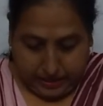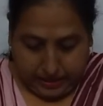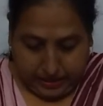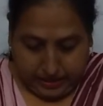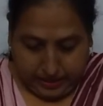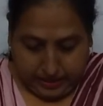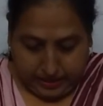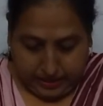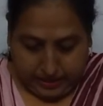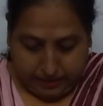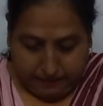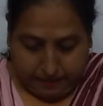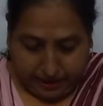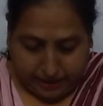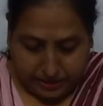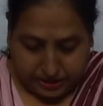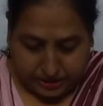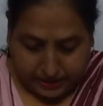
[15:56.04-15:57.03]

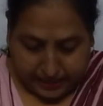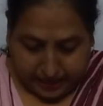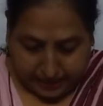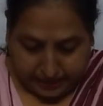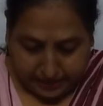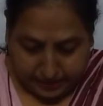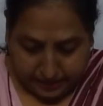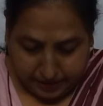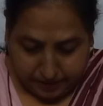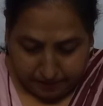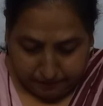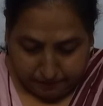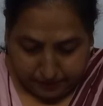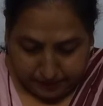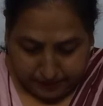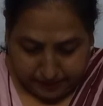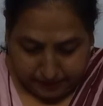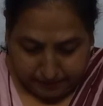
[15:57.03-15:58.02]
Imagine that.
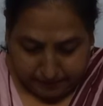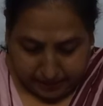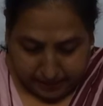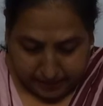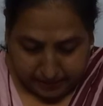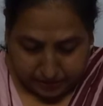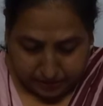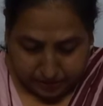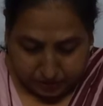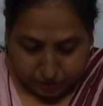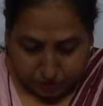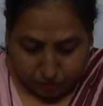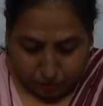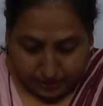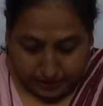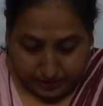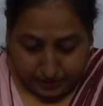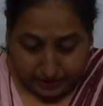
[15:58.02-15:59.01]
Pretty maids
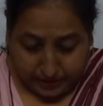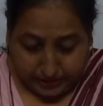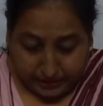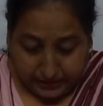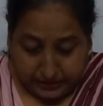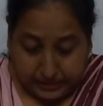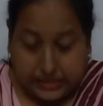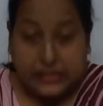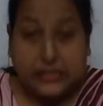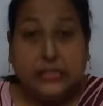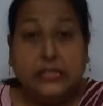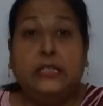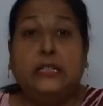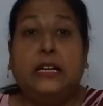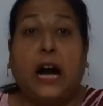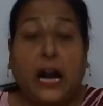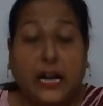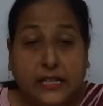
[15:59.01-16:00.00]
growing in
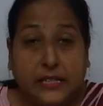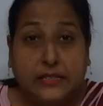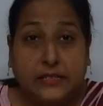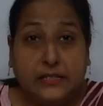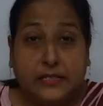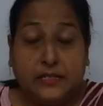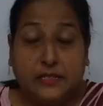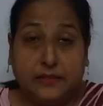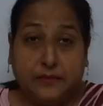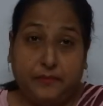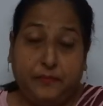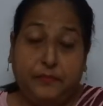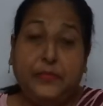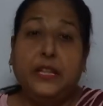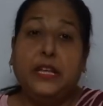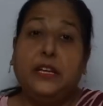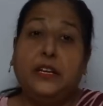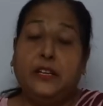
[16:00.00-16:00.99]
gardens.
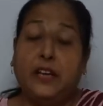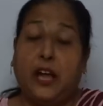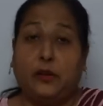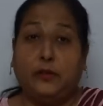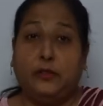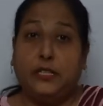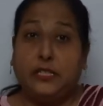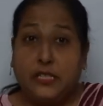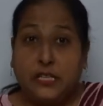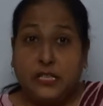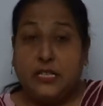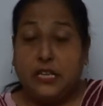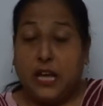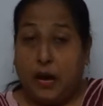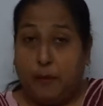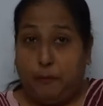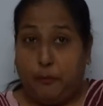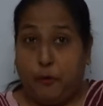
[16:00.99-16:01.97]
Now this is a
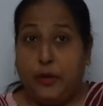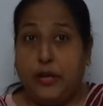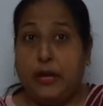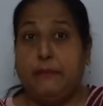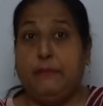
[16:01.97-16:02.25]
poem.